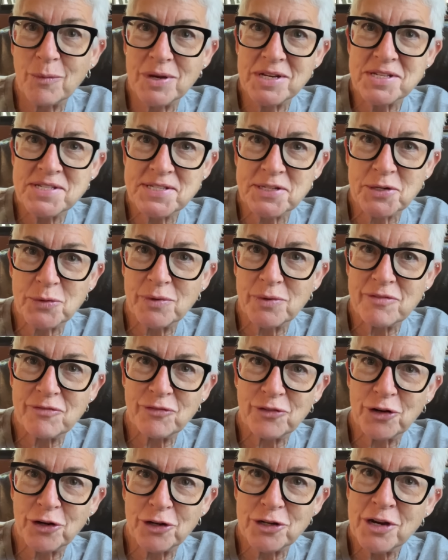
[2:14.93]
We still
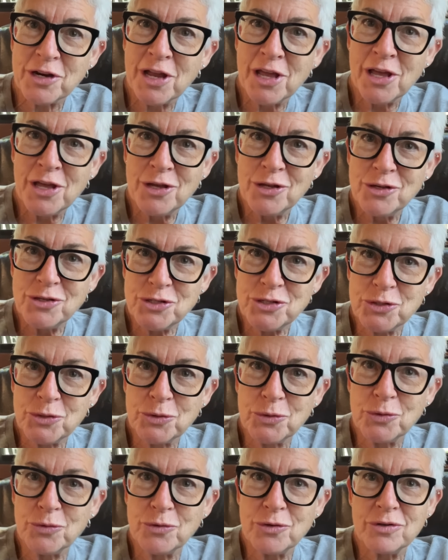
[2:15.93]
refer
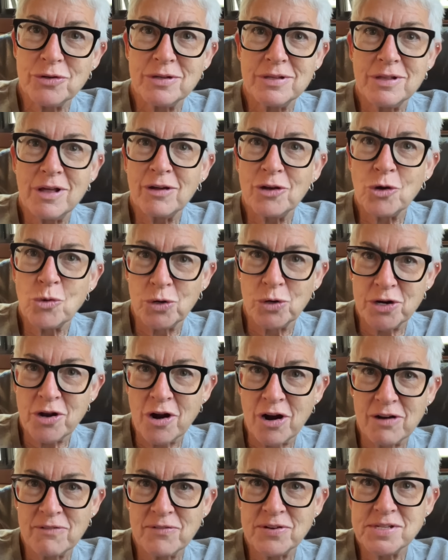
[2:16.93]
to corn
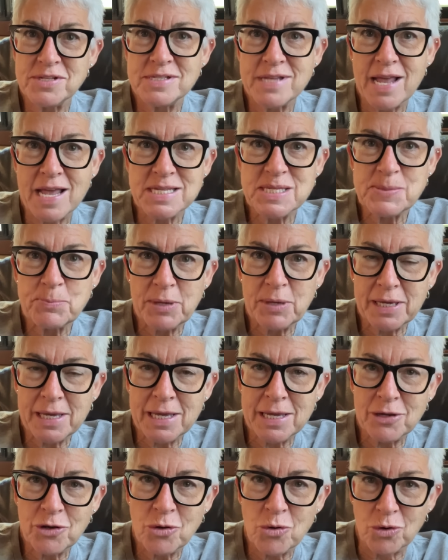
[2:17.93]
harvest as
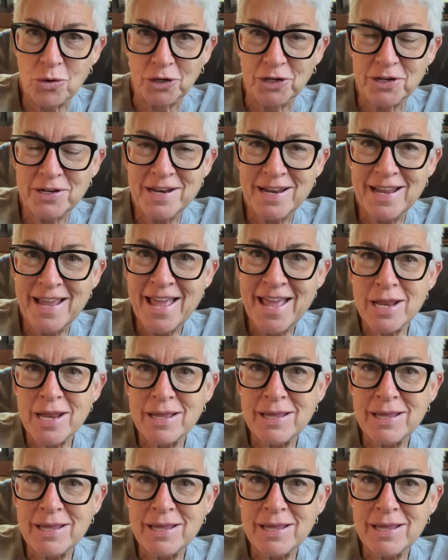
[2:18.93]
picking corn.